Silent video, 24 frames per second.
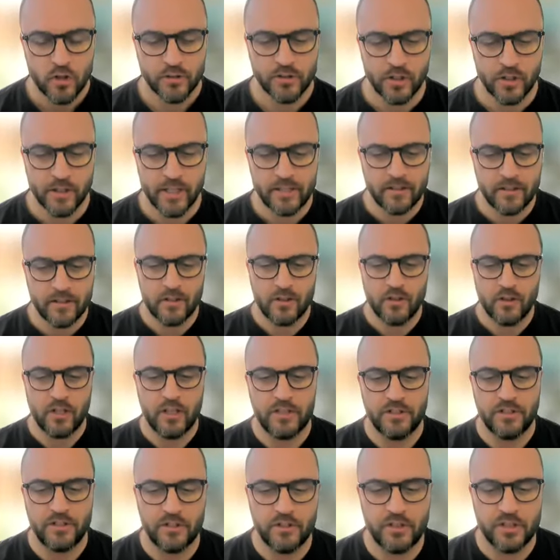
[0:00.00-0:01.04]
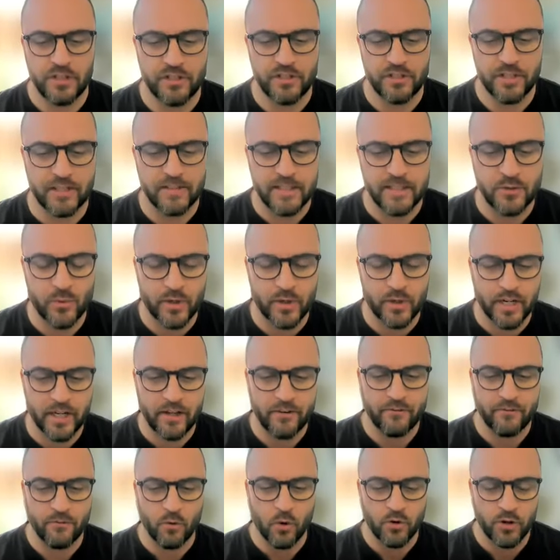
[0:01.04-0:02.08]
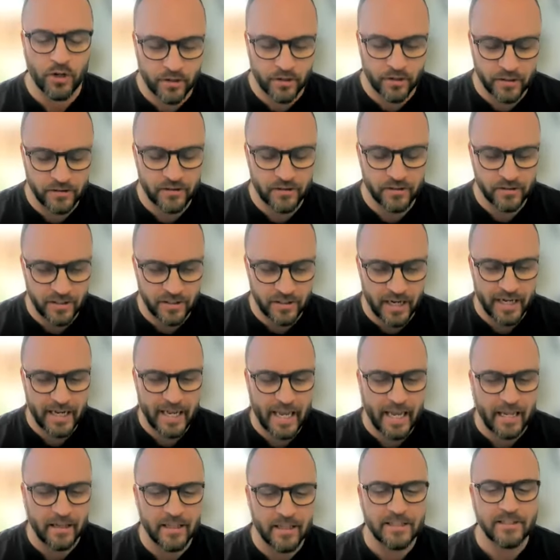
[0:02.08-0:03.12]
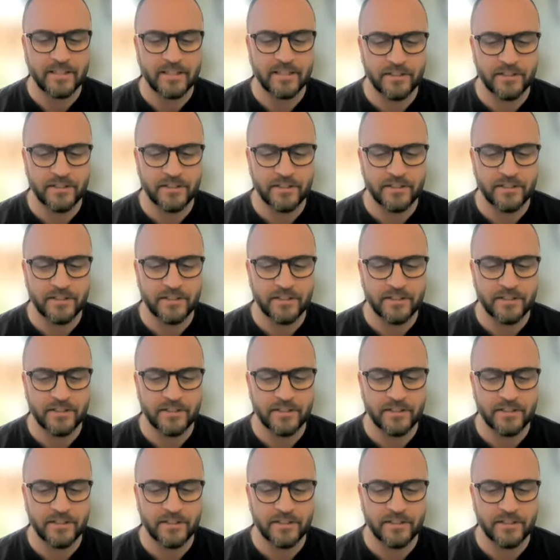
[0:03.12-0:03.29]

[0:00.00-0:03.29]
So let's, let's discuss this one again, or not again,